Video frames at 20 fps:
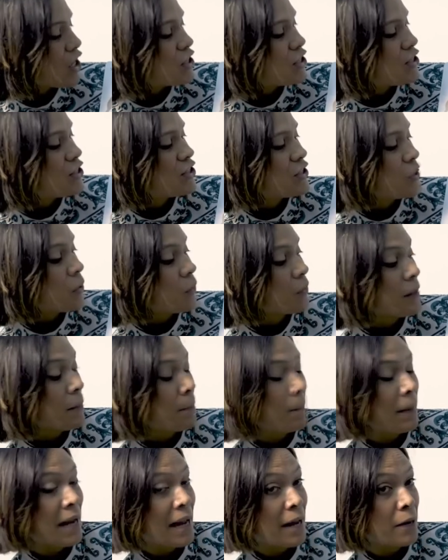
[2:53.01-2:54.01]
So they
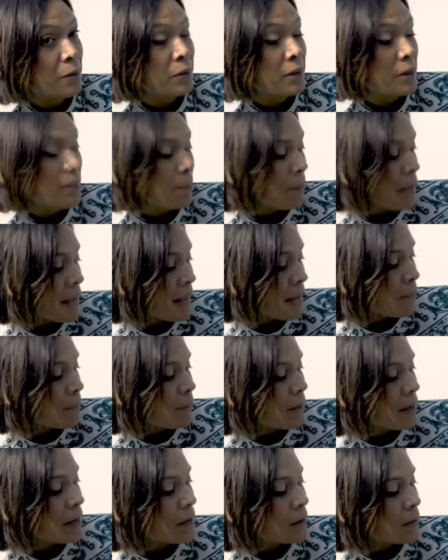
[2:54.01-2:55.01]
played with the
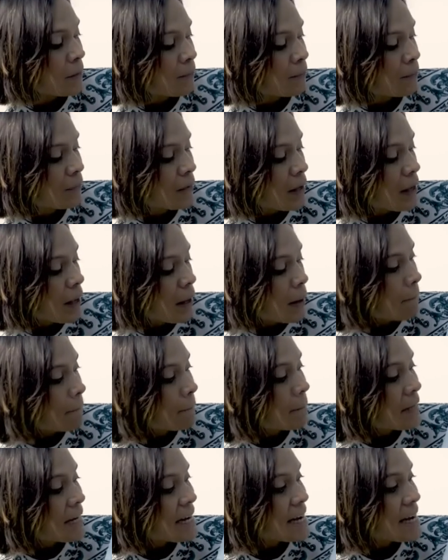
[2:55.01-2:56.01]
baby.
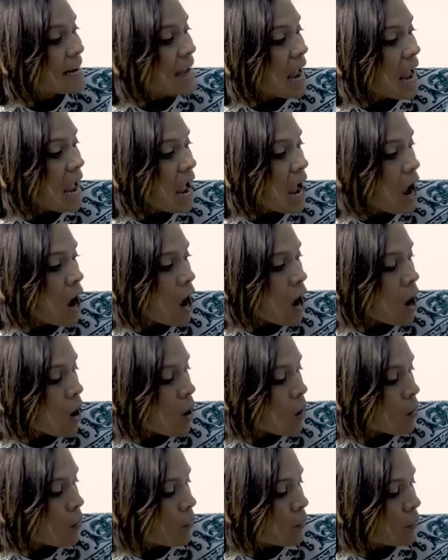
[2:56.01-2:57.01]

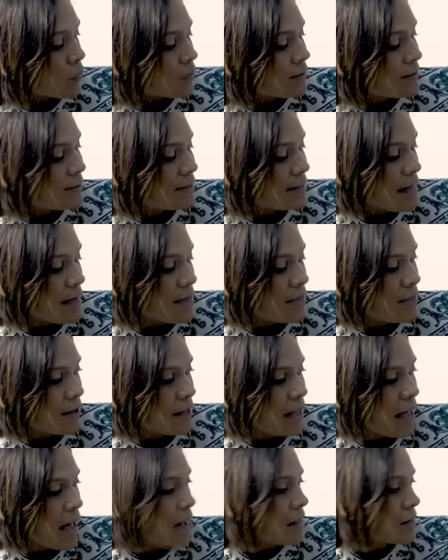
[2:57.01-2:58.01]
Meow, said the
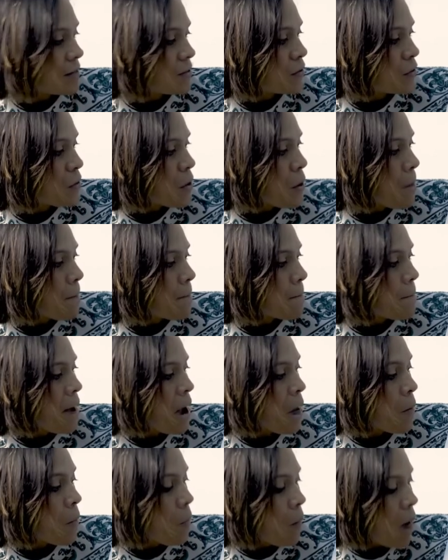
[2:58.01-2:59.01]
cat.
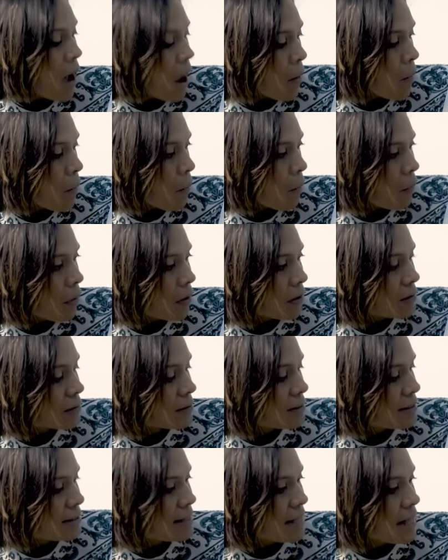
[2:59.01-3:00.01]
Bow wow,
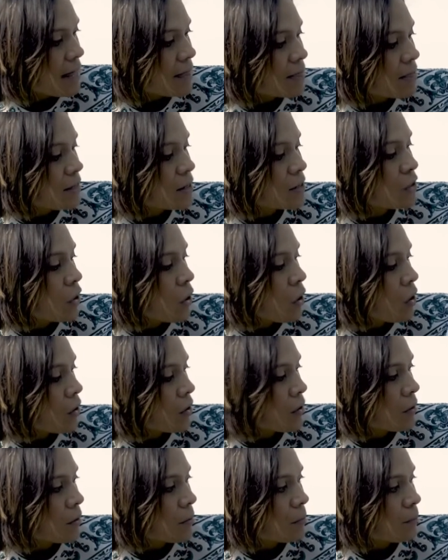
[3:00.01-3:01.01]
said the dog.